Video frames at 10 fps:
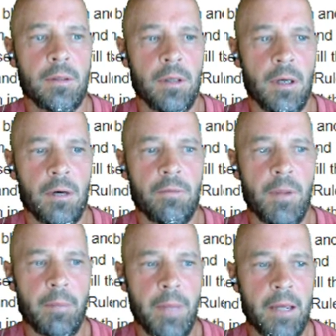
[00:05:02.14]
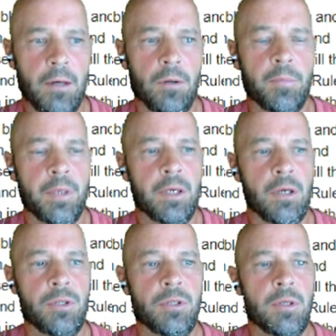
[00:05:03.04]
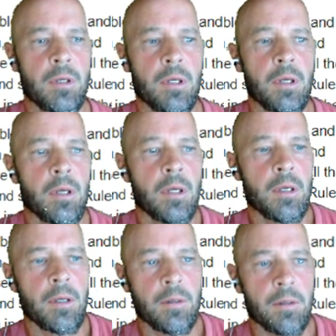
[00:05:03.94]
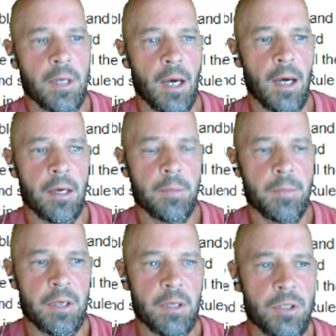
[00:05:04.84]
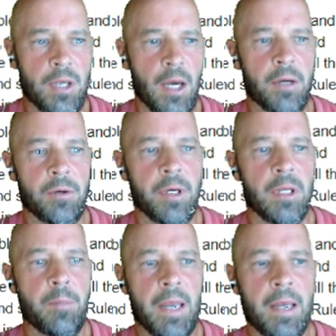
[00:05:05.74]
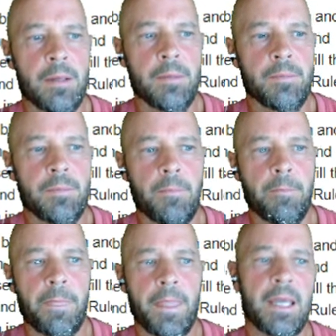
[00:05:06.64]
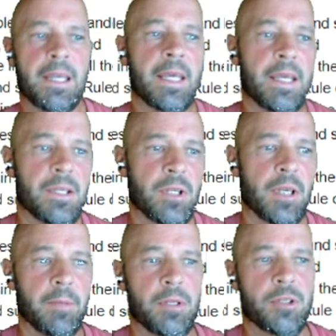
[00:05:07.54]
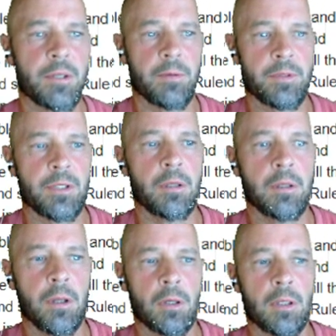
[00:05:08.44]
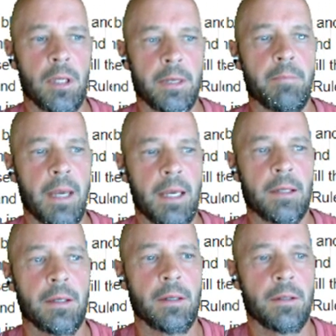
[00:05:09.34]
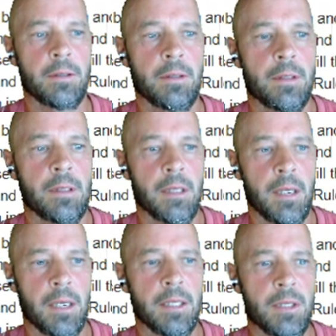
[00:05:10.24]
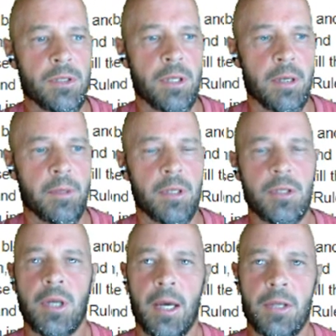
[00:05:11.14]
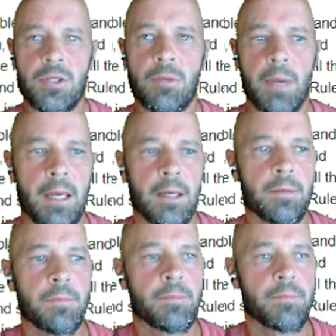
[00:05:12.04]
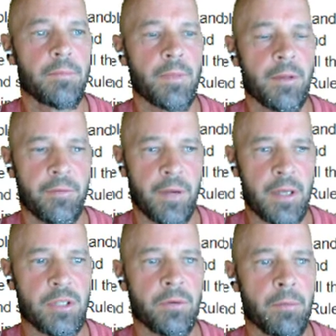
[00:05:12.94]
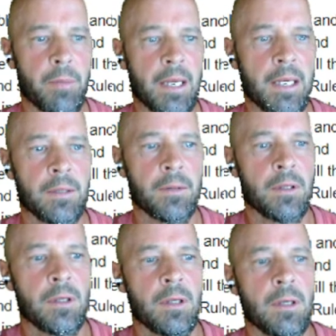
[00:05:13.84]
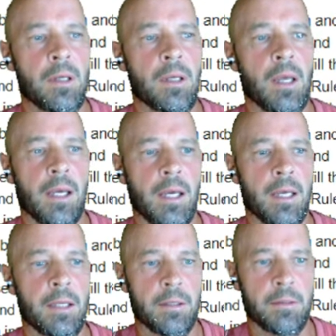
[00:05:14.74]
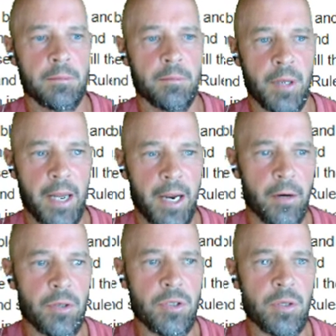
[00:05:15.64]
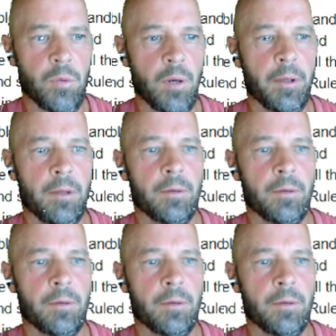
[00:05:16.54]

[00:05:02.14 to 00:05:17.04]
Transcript: of the male because God because God created man in his image to, to look like man in his image as a man, the face of a man, and but hair as a woman.